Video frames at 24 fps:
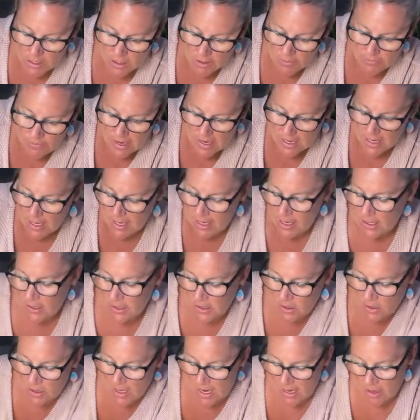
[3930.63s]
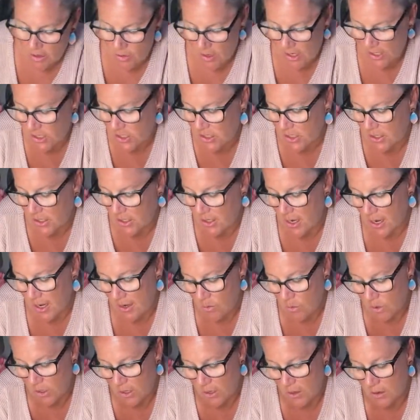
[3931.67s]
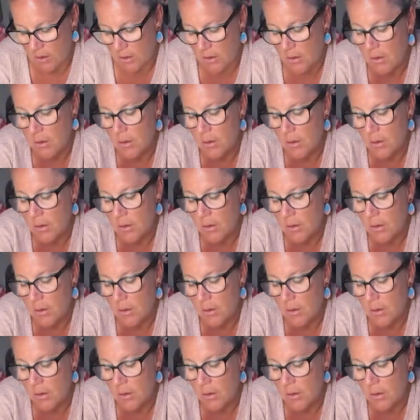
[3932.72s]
If I can answer that question, I will.